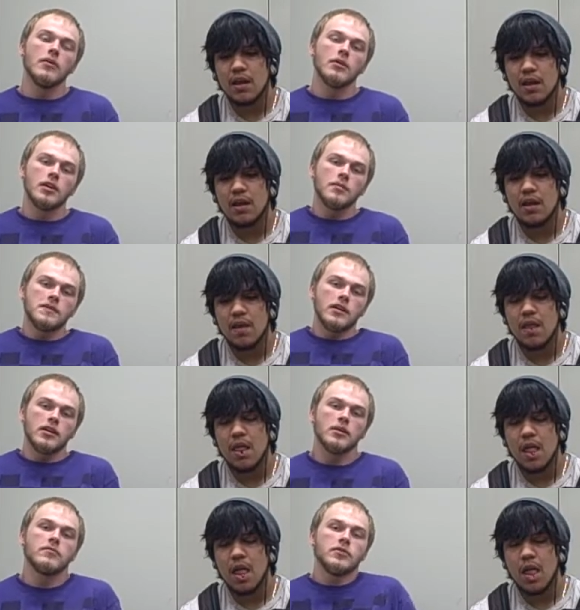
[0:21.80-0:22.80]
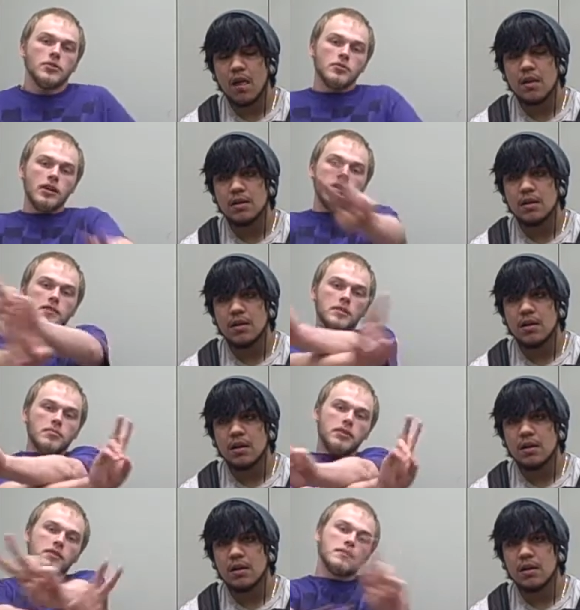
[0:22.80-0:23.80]
Speaker 1: We're gonna be selling them for two dollars a
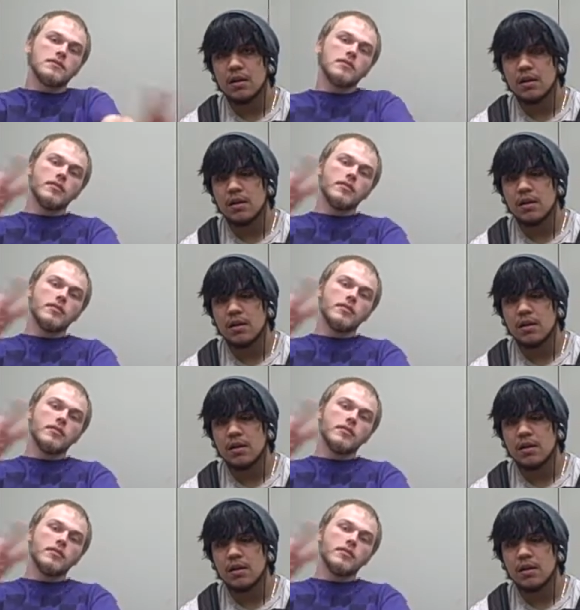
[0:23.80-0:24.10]
piece,